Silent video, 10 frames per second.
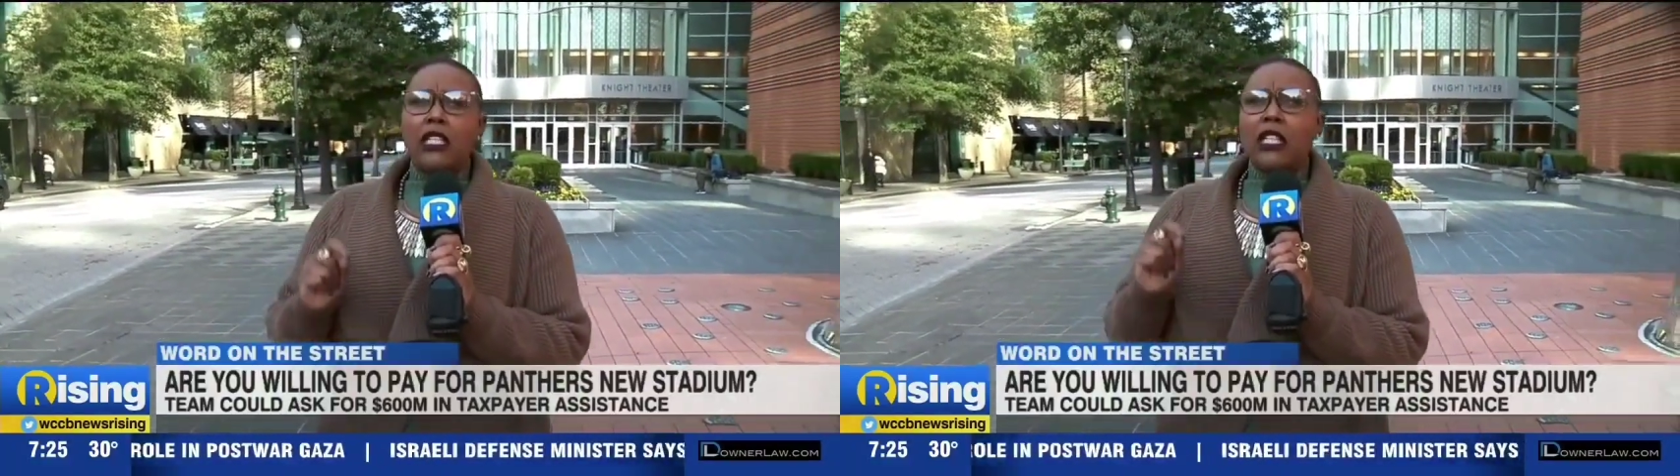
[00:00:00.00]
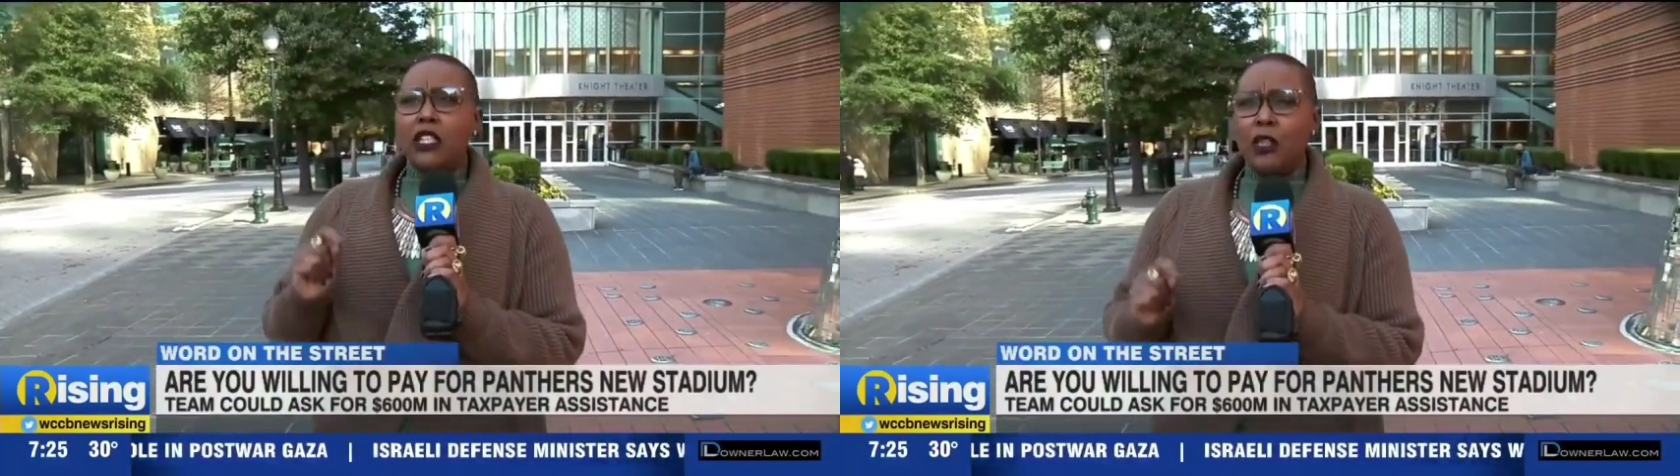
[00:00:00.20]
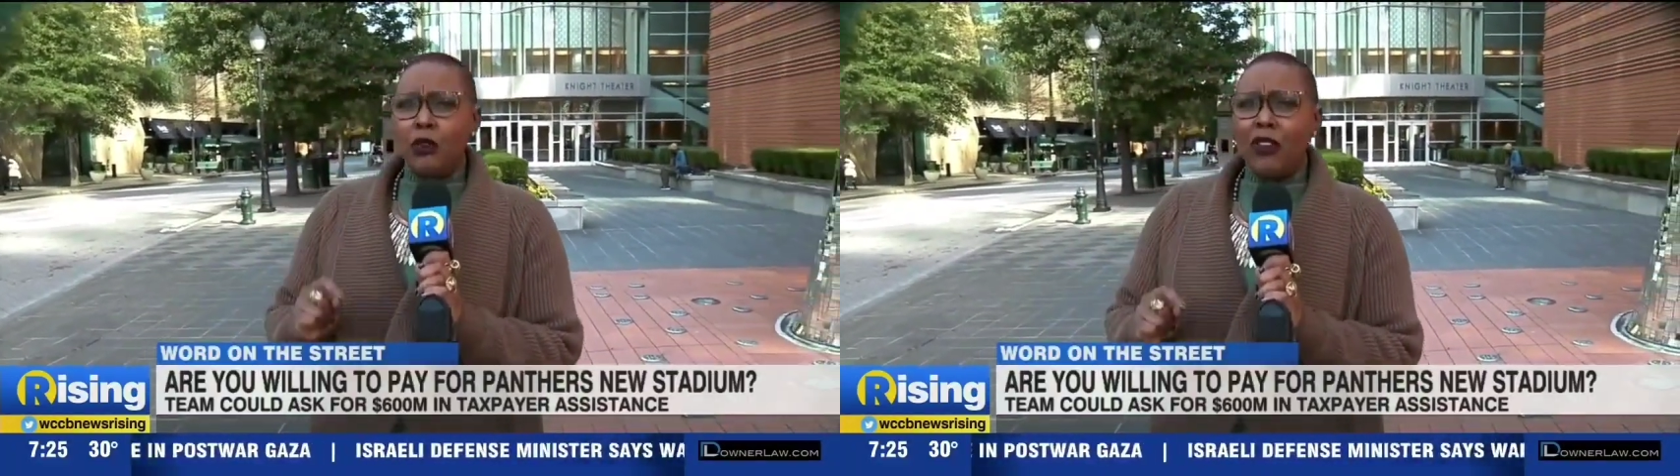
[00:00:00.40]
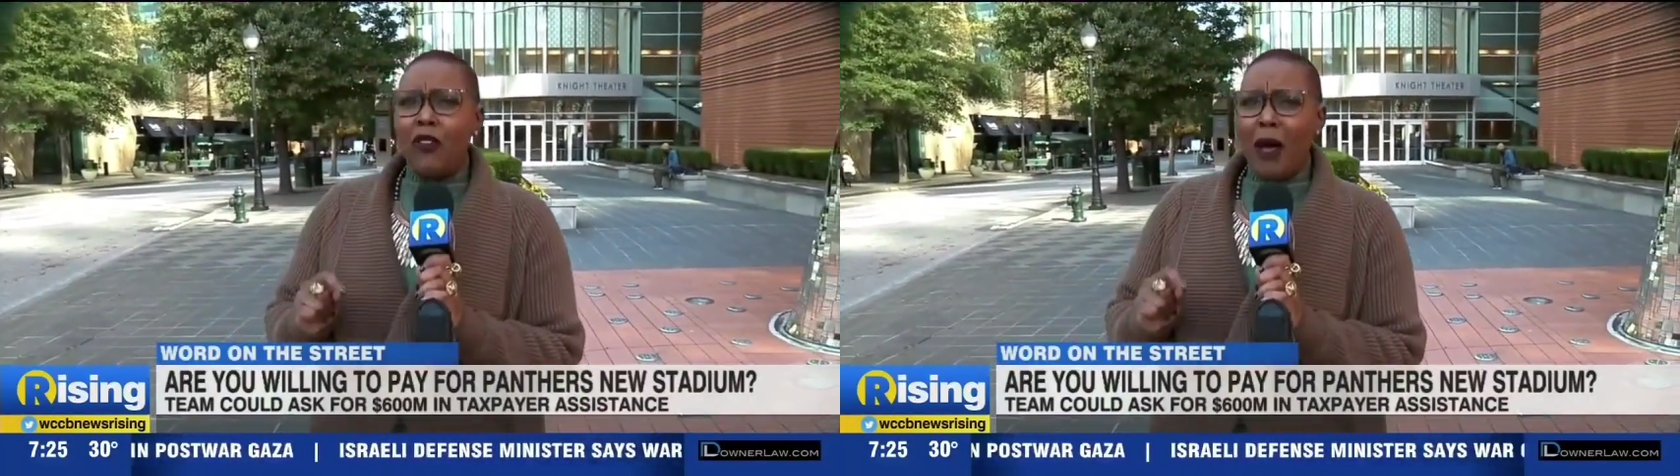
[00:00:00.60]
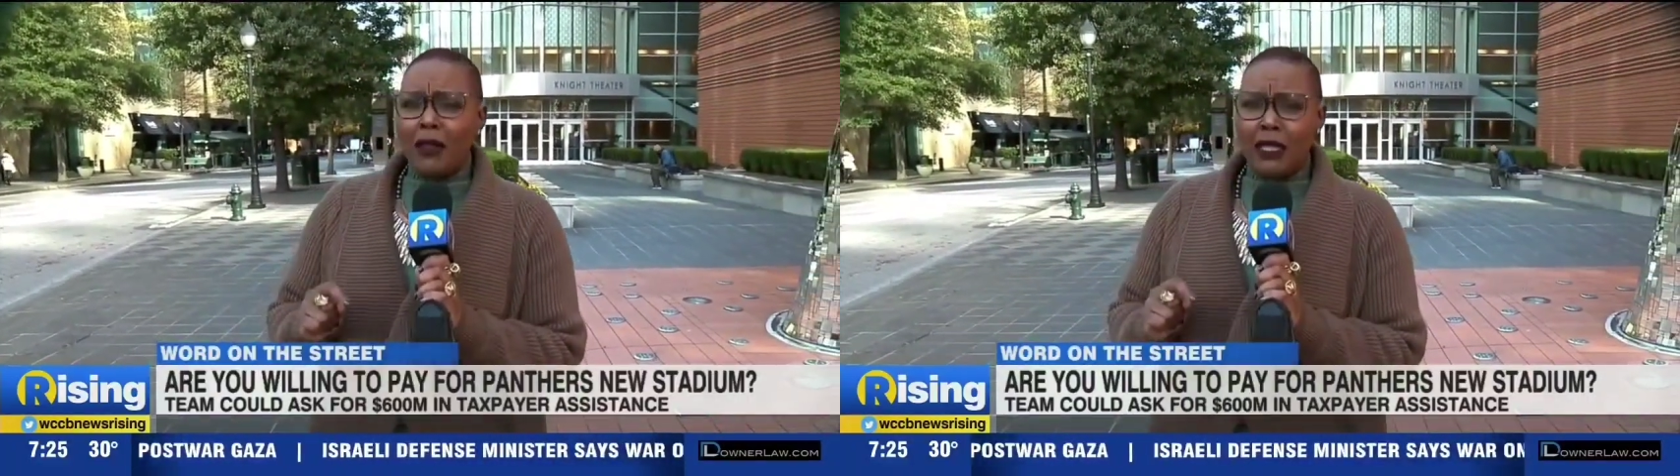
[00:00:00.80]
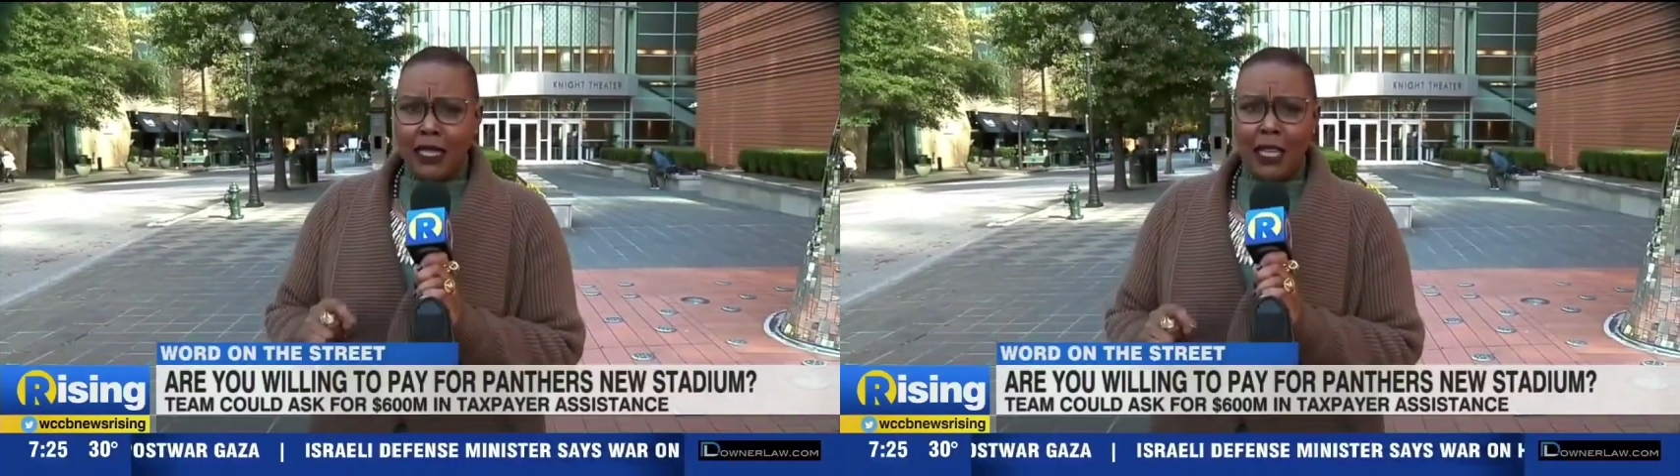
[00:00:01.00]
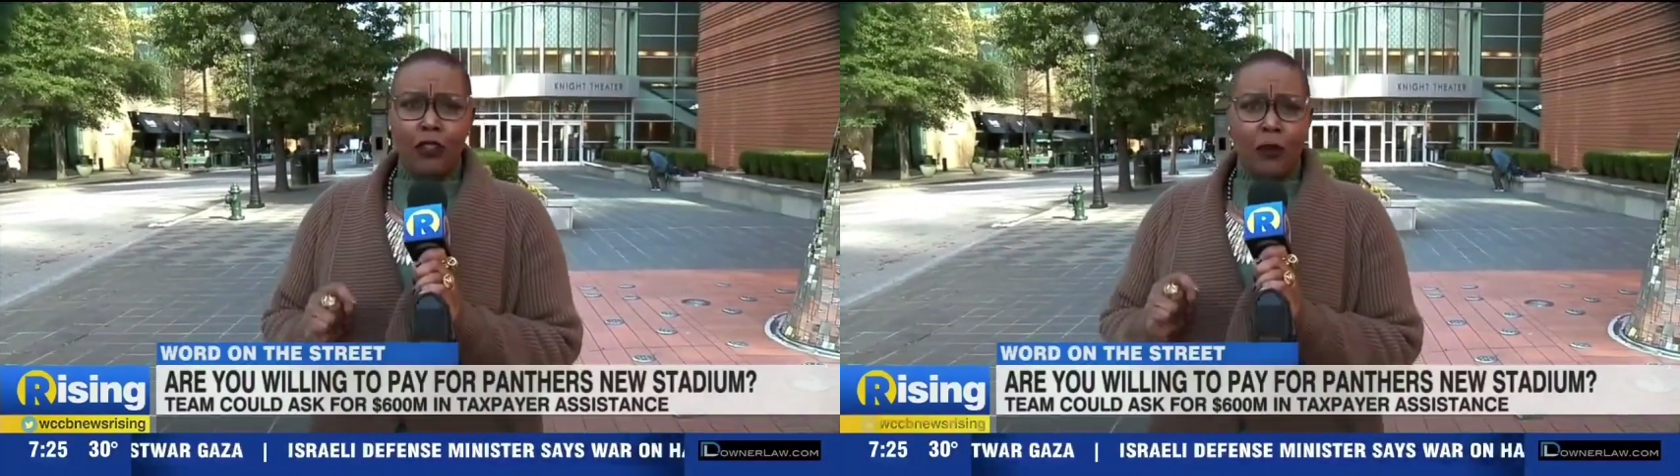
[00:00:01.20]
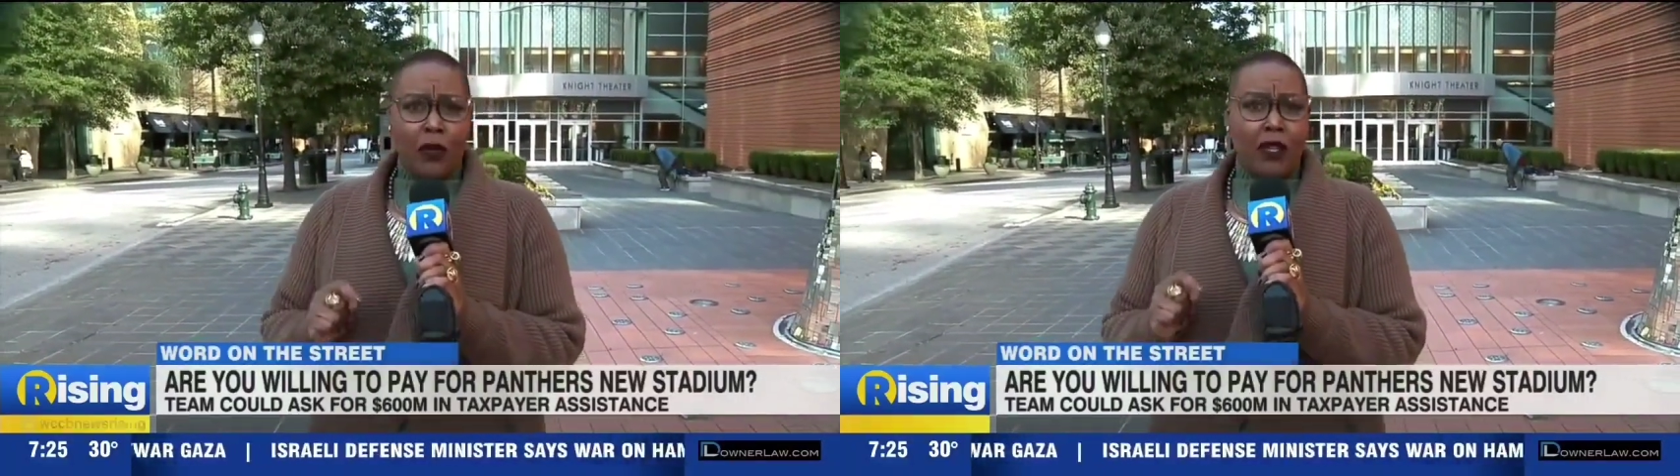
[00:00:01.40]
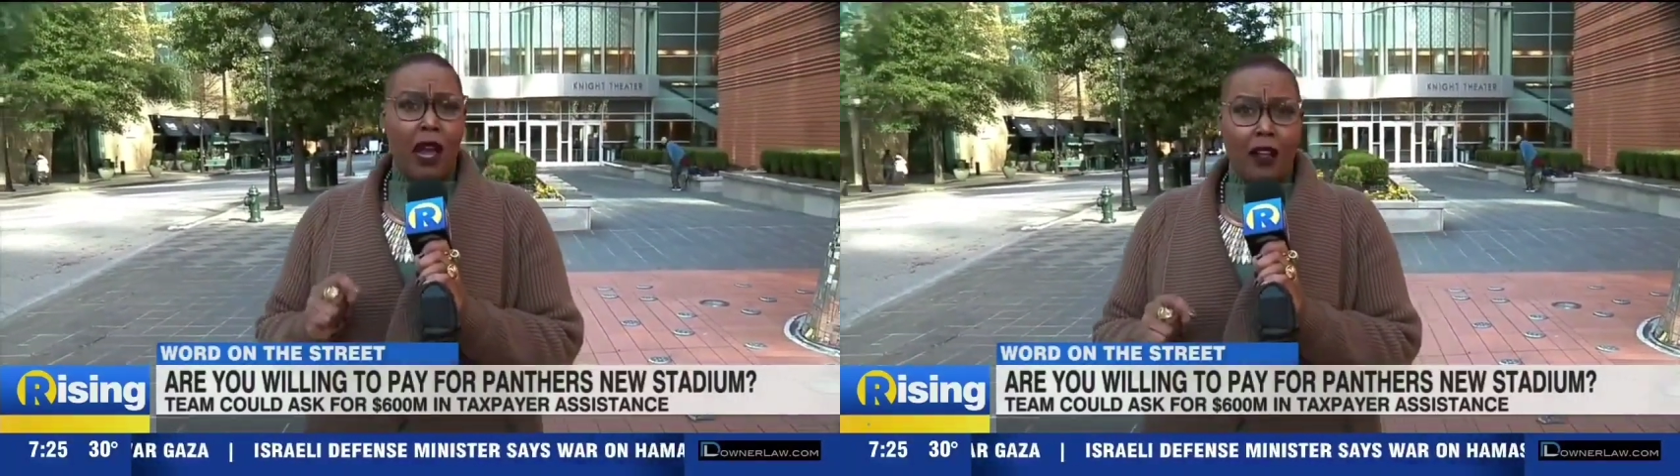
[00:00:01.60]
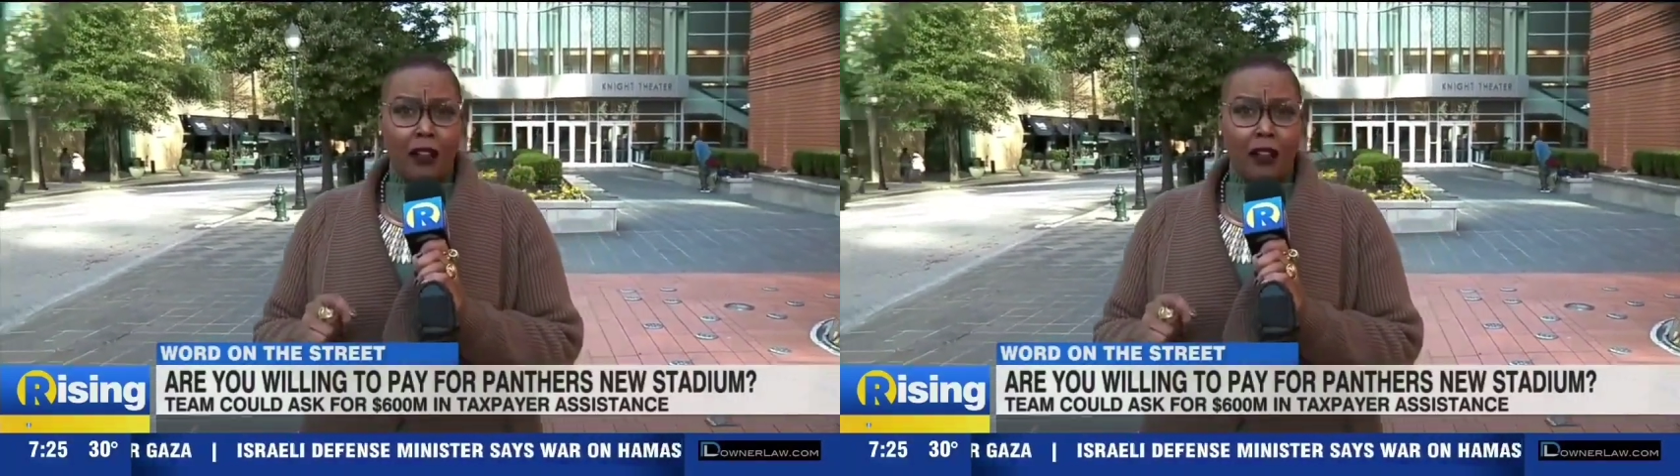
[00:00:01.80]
to the tune of about $600 million.